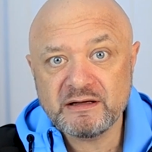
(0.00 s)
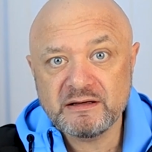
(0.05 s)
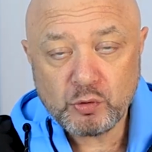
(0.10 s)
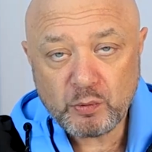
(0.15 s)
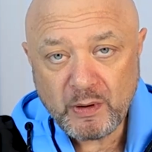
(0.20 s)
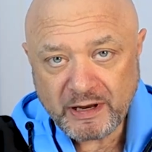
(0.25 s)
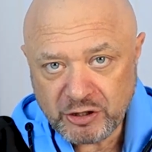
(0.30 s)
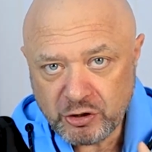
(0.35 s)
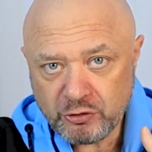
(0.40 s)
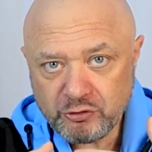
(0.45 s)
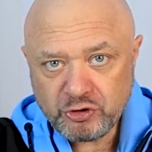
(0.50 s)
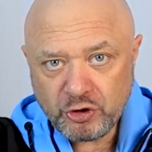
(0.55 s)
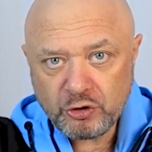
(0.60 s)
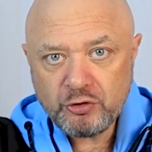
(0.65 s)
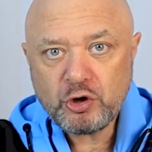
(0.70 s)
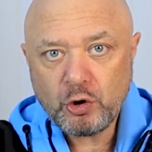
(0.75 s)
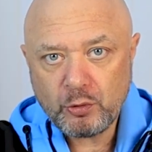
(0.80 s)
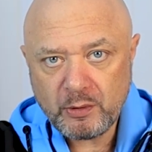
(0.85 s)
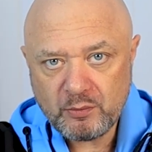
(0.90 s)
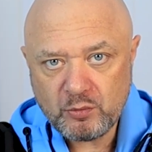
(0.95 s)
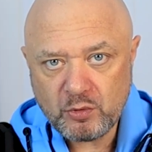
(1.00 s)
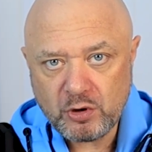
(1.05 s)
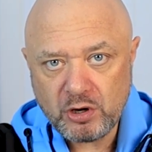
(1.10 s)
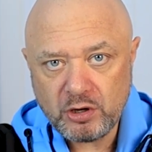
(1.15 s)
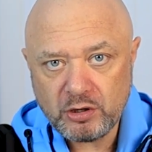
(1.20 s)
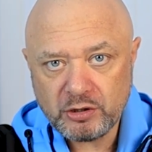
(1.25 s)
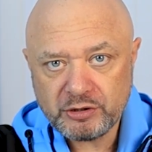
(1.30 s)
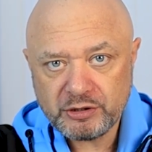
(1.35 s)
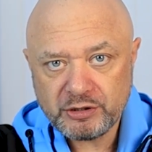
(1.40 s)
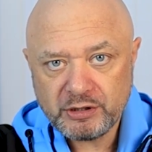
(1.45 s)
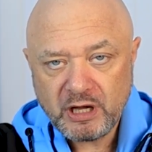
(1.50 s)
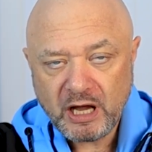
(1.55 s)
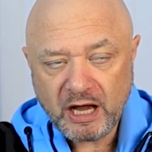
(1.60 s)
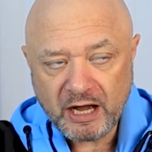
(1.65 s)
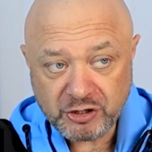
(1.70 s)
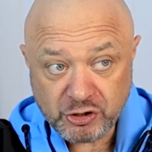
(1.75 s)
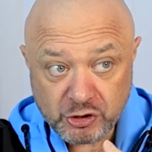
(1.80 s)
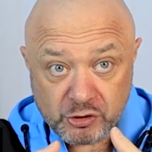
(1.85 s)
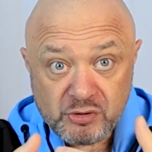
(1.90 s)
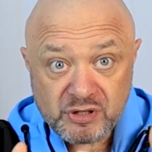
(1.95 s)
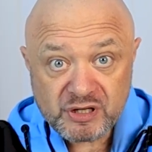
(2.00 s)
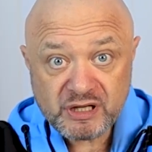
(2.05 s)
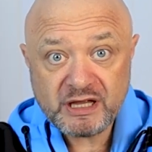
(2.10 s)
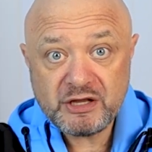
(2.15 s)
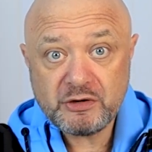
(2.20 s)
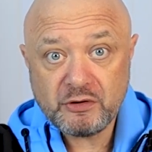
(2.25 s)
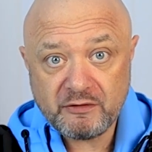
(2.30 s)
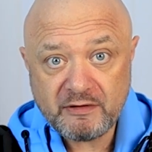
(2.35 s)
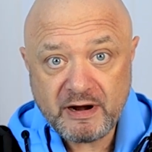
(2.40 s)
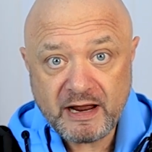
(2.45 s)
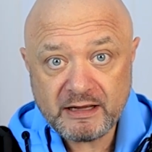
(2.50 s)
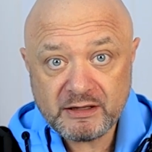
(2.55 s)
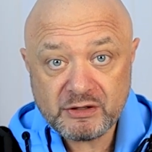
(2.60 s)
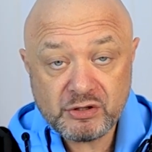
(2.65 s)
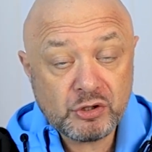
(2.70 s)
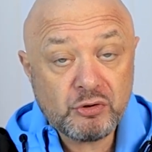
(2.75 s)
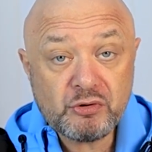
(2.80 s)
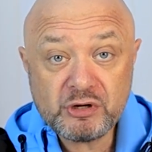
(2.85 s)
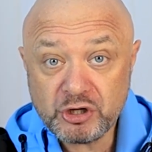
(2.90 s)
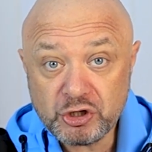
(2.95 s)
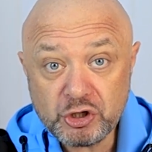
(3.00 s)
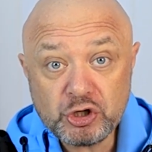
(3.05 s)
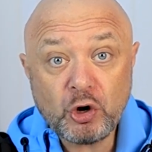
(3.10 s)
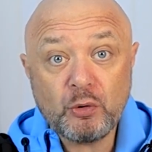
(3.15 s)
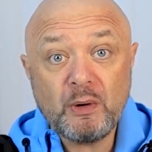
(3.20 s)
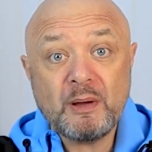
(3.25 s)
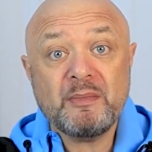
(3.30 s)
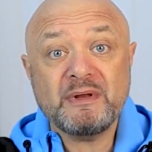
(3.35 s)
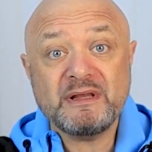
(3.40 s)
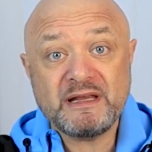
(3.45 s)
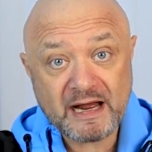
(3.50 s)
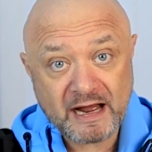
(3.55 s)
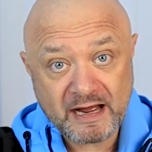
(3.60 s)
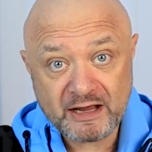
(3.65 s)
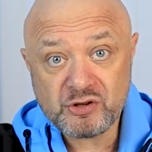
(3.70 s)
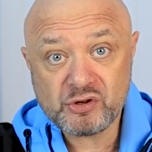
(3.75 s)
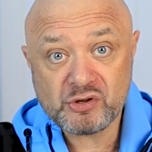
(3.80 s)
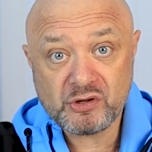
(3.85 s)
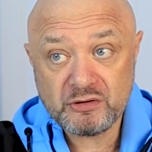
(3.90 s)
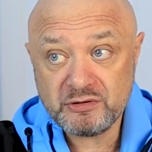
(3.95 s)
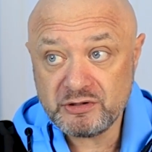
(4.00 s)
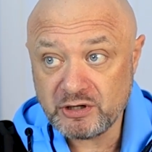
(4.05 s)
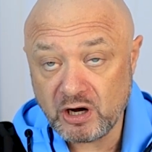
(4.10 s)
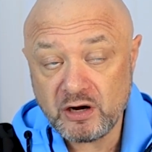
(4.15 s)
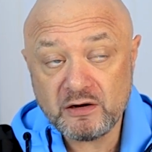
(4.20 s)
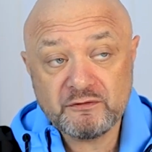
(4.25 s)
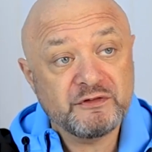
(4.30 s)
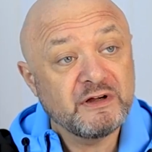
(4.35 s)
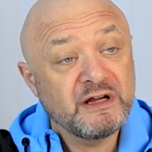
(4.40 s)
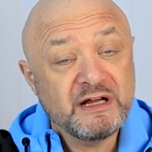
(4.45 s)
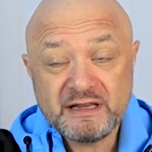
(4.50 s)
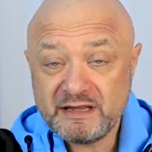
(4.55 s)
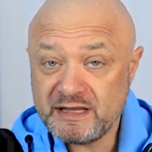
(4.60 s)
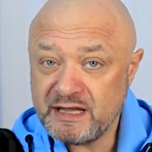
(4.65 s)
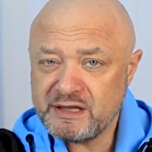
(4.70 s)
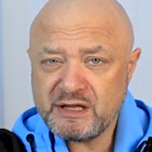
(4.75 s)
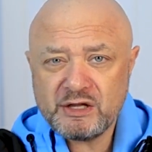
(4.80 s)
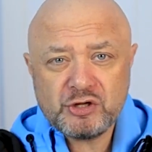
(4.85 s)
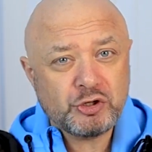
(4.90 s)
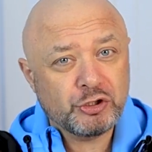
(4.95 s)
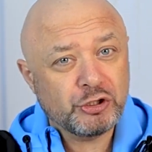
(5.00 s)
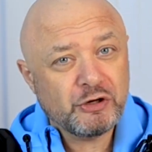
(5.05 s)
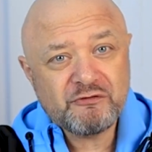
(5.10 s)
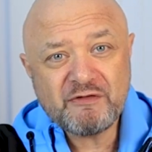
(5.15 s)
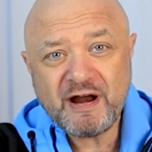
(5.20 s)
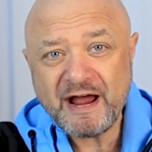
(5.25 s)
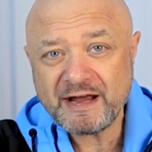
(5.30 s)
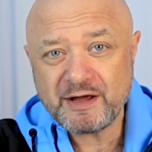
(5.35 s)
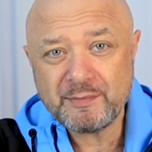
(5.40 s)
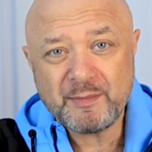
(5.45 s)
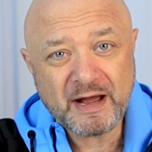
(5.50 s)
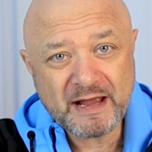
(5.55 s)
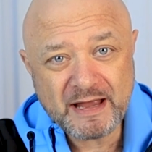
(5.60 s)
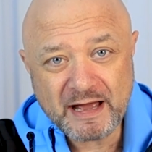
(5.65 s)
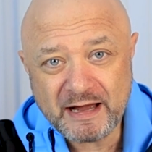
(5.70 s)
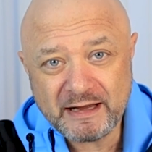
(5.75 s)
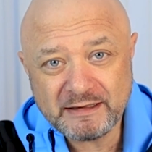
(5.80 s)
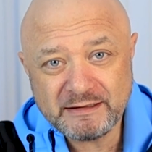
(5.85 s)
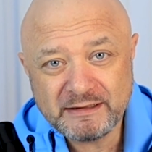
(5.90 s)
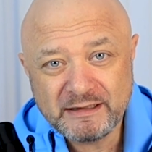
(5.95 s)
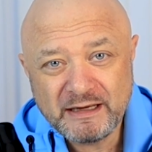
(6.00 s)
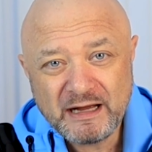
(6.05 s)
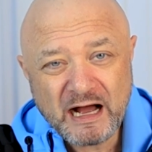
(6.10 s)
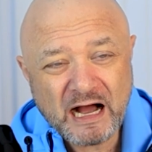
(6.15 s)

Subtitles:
So when you do go in work and you see your ex, you can go in with the attitude of, this is going to wreck my head.